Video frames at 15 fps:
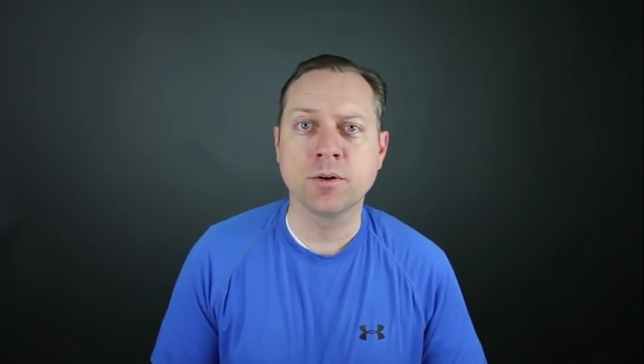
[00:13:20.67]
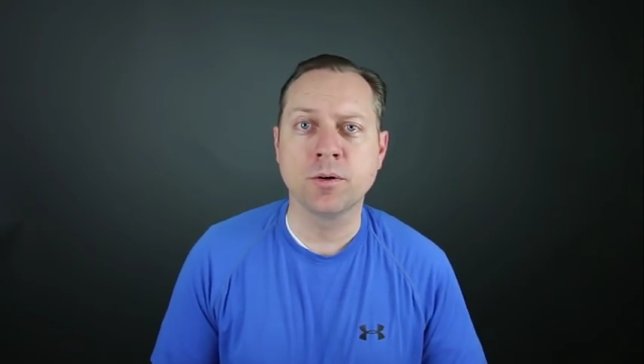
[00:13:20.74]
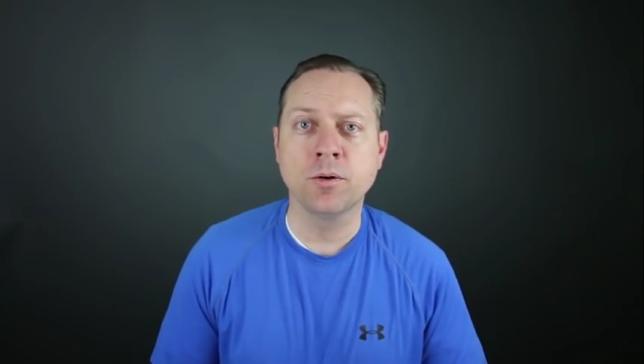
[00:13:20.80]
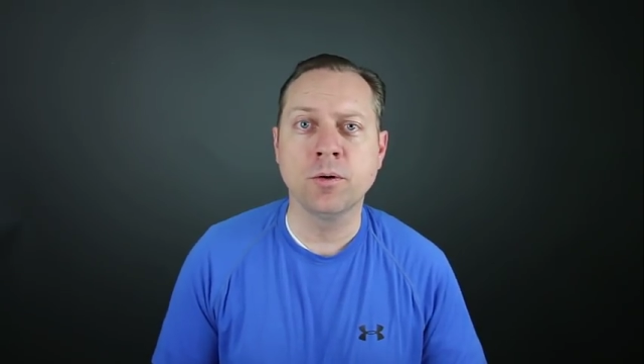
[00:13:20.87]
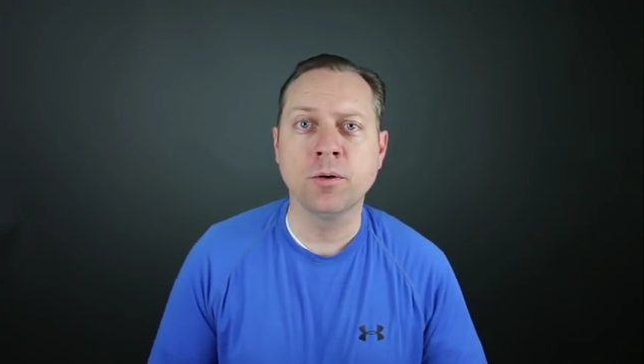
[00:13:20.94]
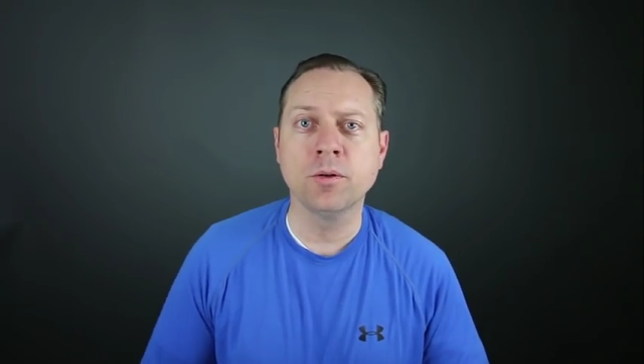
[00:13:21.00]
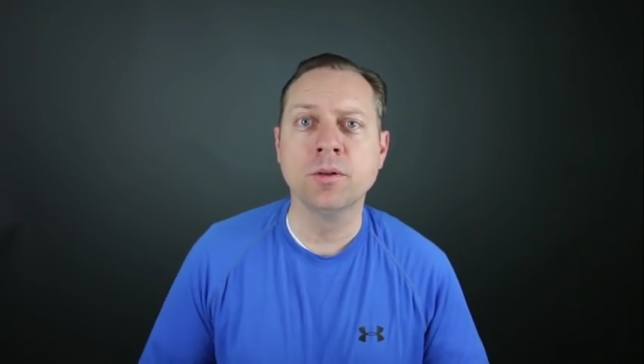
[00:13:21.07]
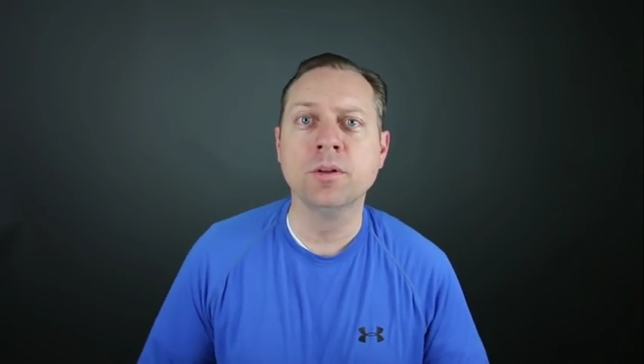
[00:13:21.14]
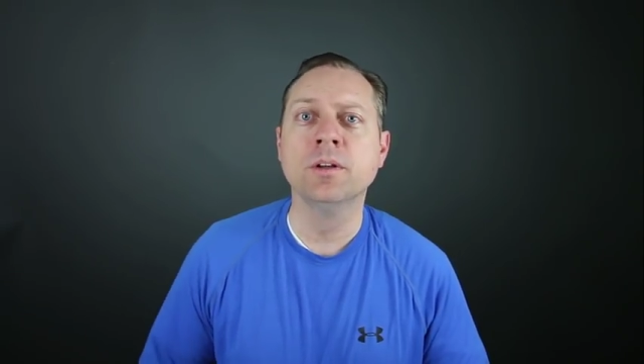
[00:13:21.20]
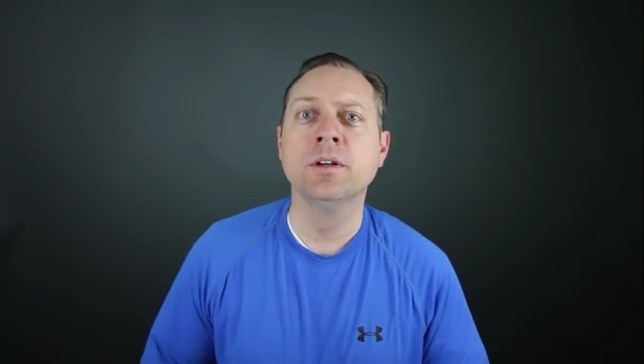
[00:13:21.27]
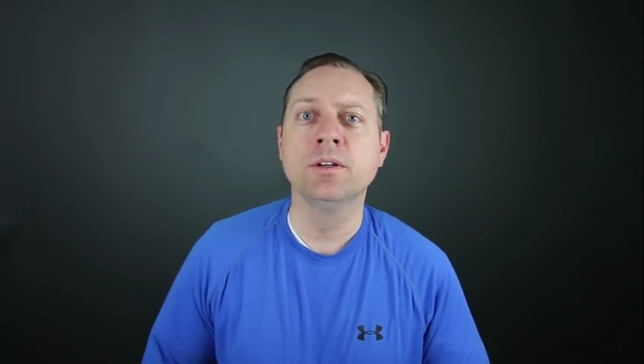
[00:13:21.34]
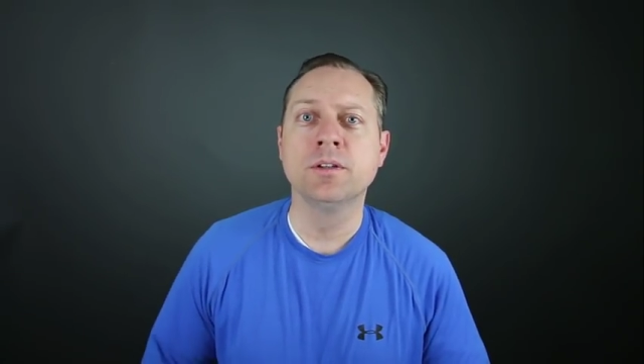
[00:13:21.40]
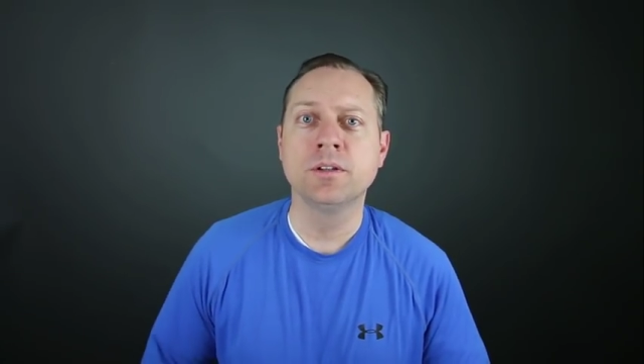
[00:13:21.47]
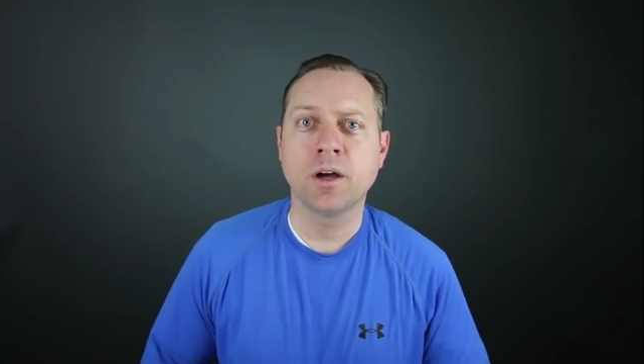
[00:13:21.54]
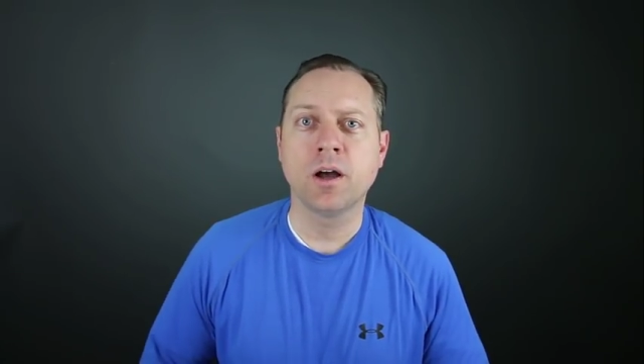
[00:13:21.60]
whole
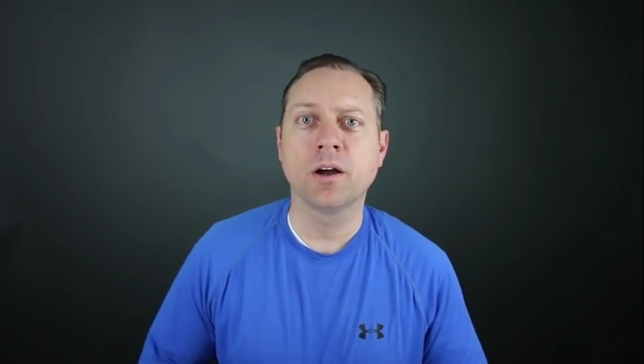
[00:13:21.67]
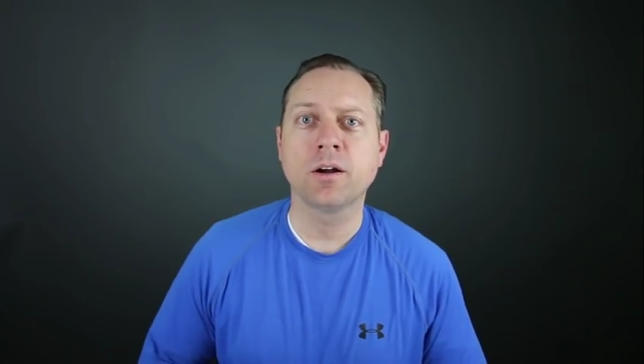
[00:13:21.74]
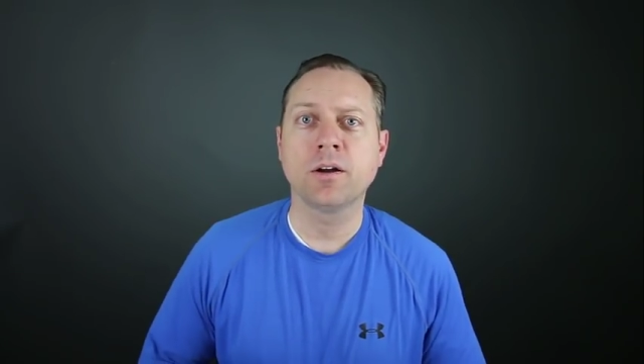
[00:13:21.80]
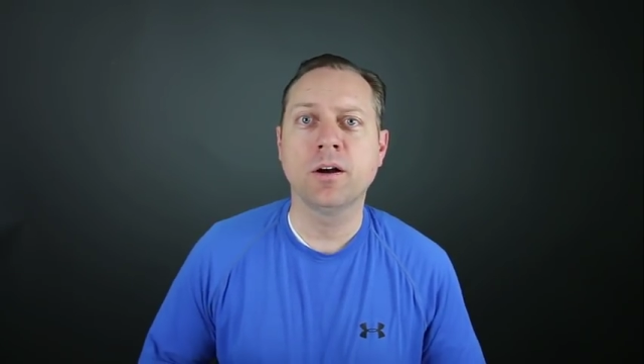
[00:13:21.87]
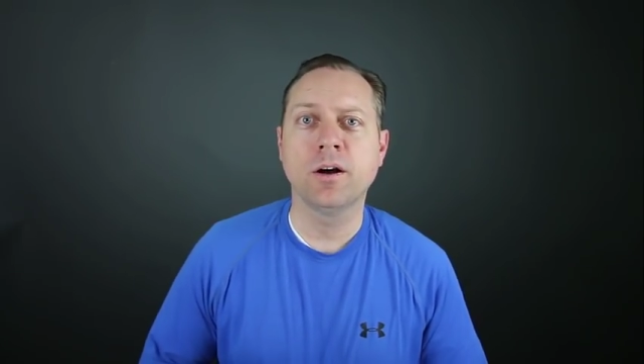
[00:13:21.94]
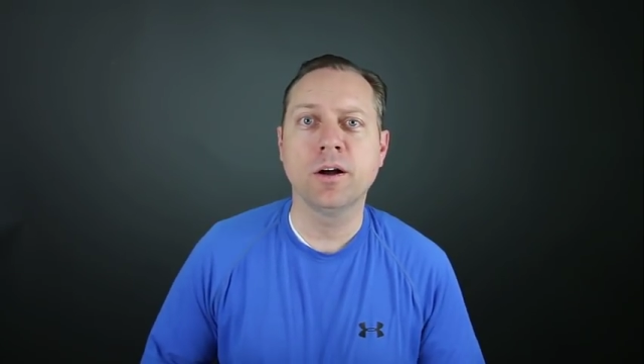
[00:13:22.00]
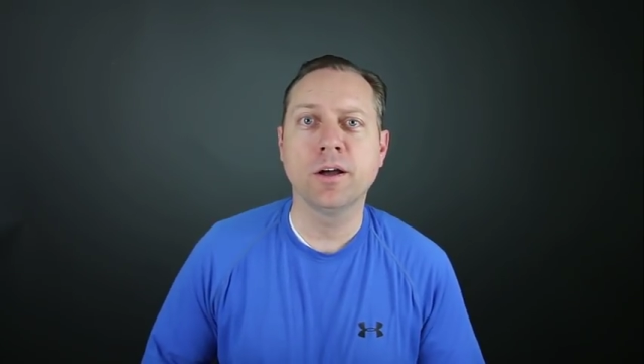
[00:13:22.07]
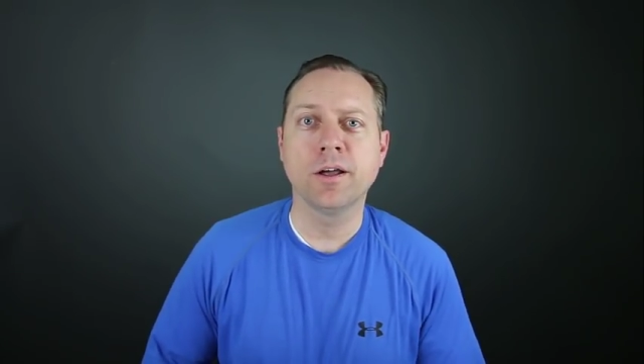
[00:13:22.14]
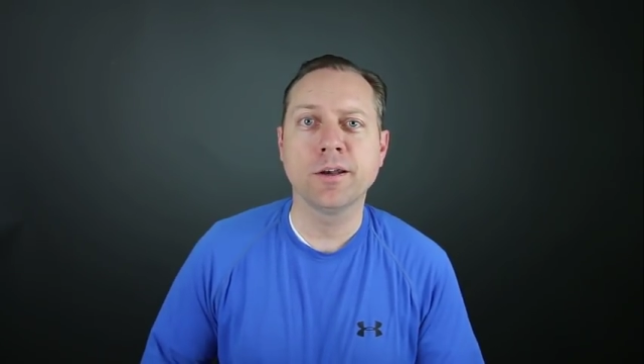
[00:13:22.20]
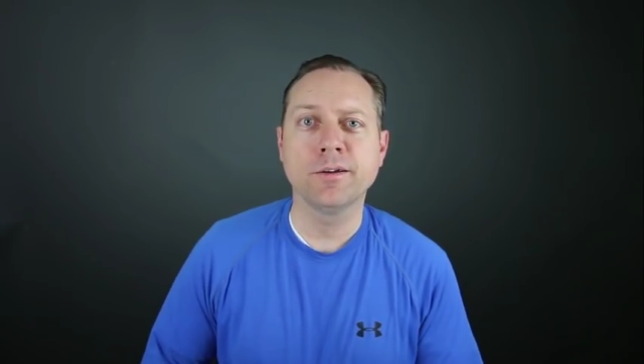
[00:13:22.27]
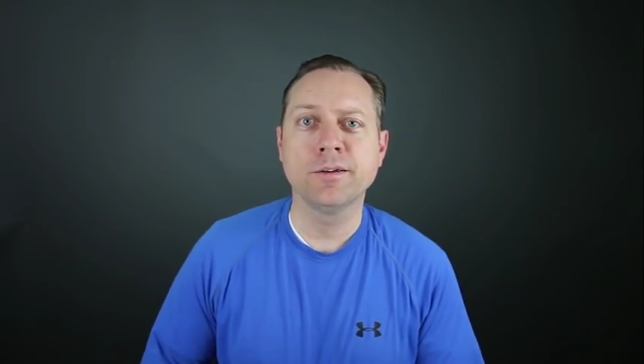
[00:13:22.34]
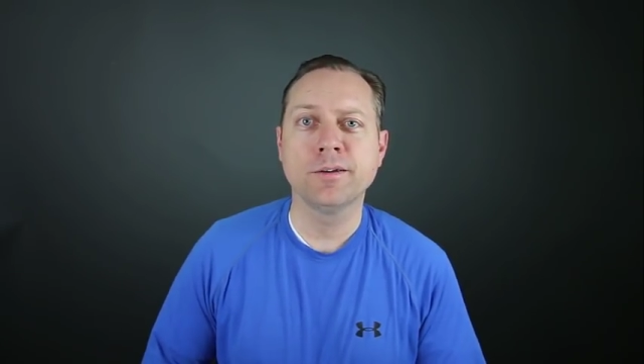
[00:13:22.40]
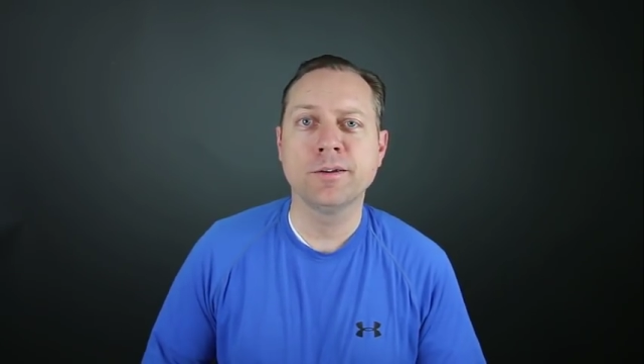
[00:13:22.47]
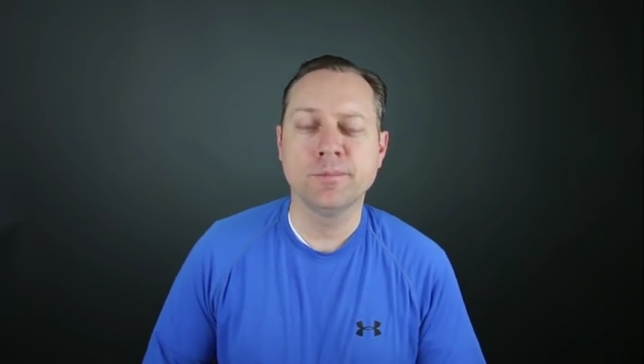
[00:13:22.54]
talk on